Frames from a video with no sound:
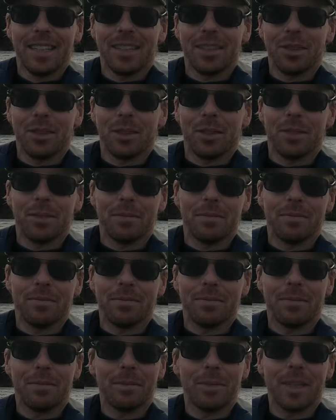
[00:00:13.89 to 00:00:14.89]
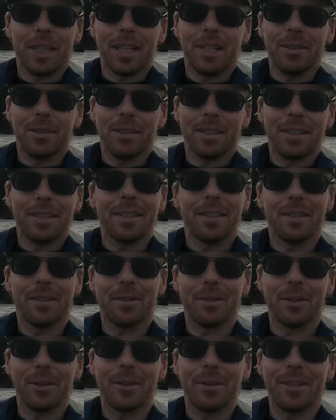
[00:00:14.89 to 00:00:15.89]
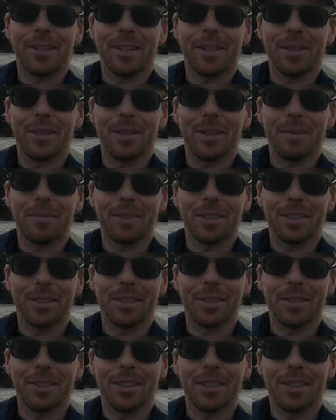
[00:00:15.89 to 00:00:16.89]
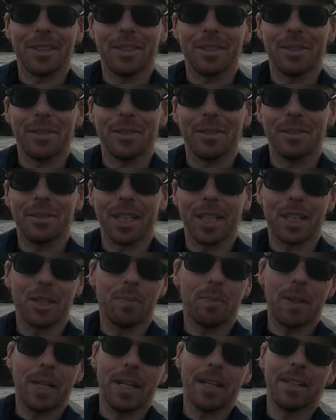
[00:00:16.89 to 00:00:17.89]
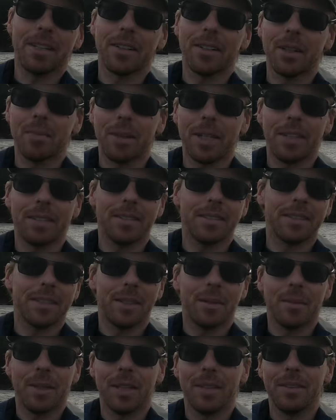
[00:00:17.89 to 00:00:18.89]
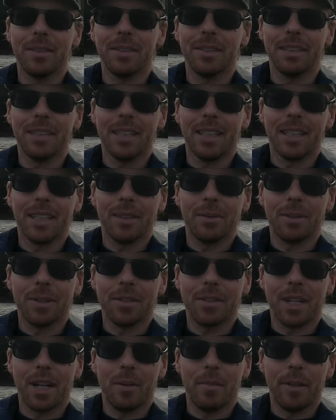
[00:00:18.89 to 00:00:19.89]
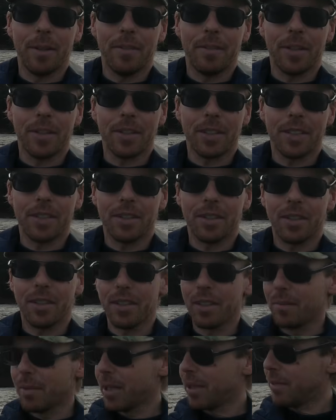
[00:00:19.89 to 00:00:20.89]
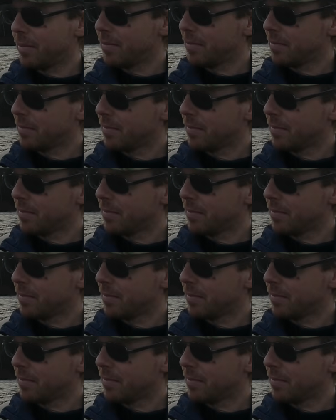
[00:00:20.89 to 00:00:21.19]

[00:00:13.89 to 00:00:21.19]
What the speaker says: So, without further ado, I'm just going to explain a little bit about what centerpin fishing is all about.